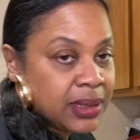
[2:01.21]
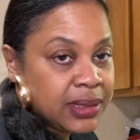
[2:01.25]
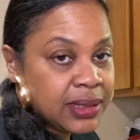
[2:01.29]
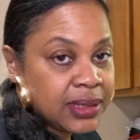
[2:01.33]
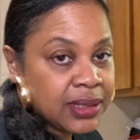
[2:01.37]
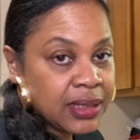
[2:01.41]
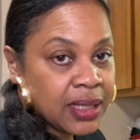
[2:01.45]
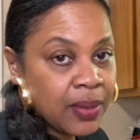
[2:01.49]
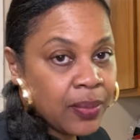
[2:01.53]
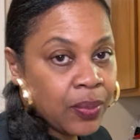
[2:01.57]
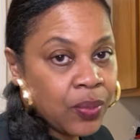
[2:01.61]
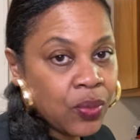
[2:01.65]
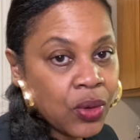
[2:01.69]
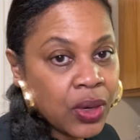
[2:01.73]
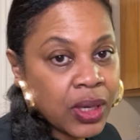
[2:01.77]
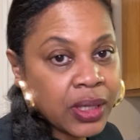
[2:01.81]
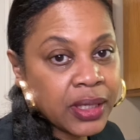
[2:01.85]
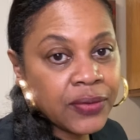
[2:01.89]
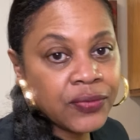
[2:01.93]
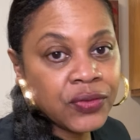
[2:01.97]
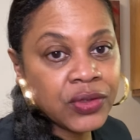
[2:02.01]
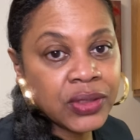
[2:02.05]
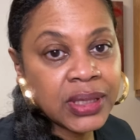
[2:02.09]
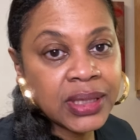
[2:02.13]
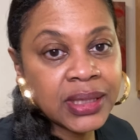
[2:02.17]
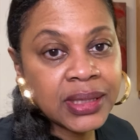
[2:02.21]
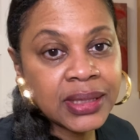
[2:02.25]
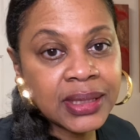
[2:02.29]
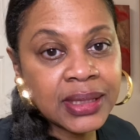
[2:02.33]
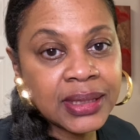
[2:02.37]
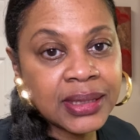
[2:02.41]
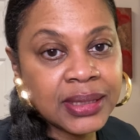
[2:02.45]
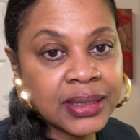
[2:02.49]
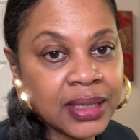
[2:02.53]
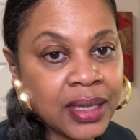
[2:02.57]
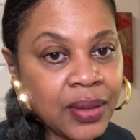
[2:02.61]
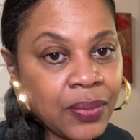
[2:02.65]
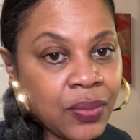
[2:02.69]
it out. So
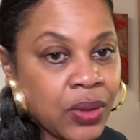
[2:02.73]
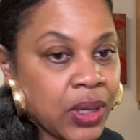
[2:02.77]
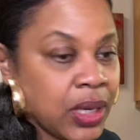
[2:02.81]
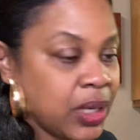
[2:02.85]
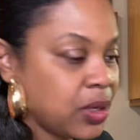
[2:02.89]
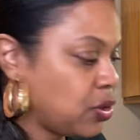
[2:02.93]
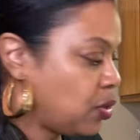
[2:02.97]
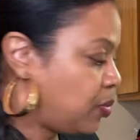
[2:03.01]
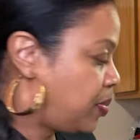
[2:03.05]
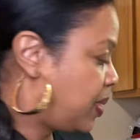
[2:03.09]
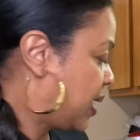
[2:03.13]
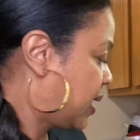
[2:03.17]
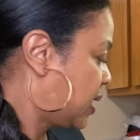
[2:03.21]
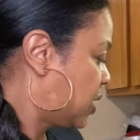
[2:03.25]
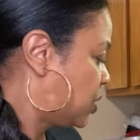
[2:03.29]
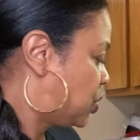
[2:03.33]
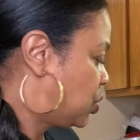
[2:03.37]
basically, these are leftover